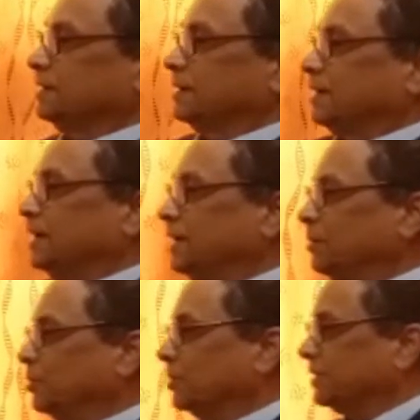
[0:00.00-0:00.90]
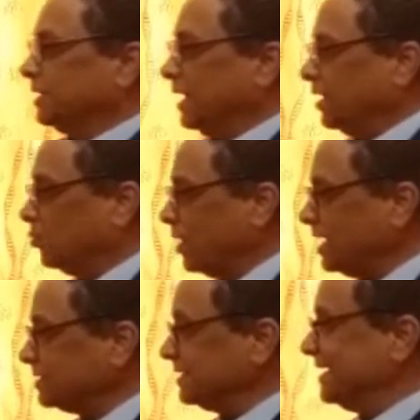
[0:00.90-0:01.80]
uh, laboratory and
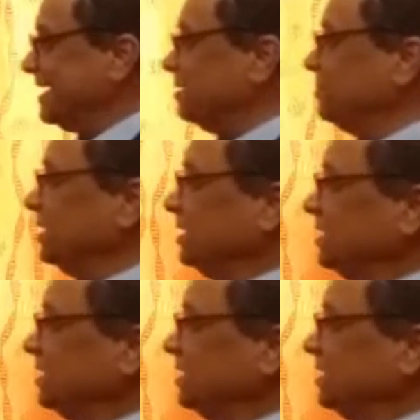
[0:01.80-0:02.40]
was named